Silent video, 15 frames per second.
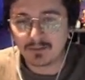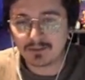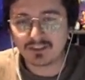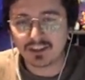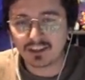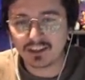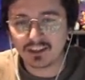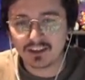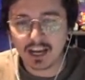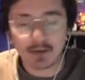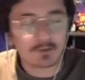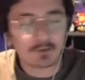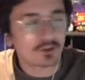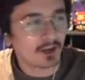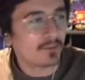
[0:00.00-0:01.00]
trying to name.
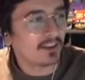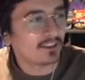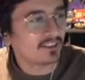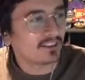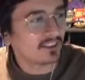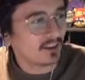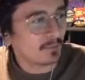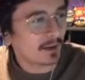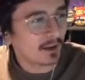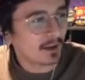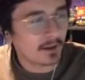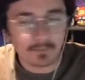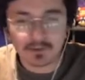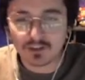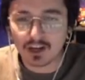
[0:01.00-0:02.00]
What was that movie? Make,
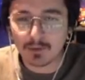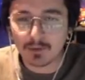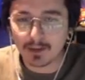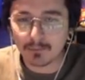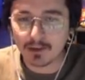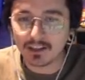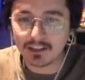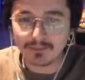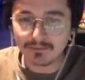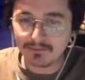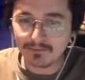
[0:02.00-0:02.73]
I'm just trying to make a pun.